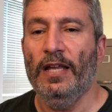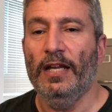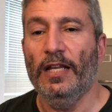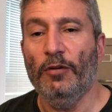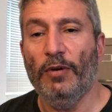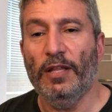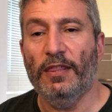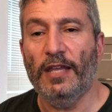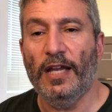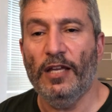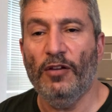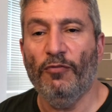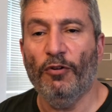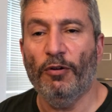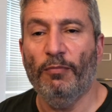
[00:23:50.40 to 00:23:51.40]
Anyway, thank
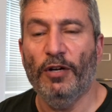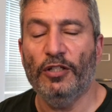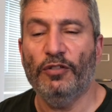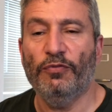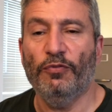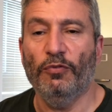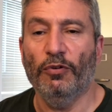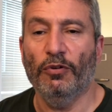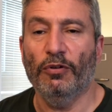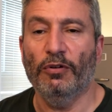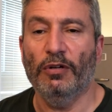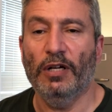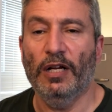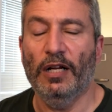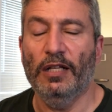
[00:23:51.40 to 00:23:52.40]
you very much
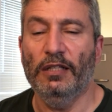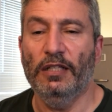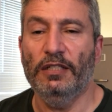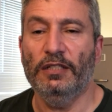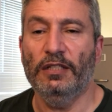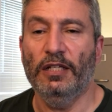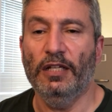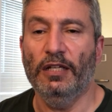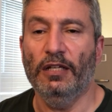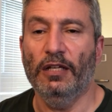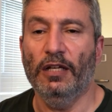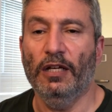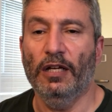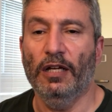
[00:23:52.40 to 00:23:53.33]
for listening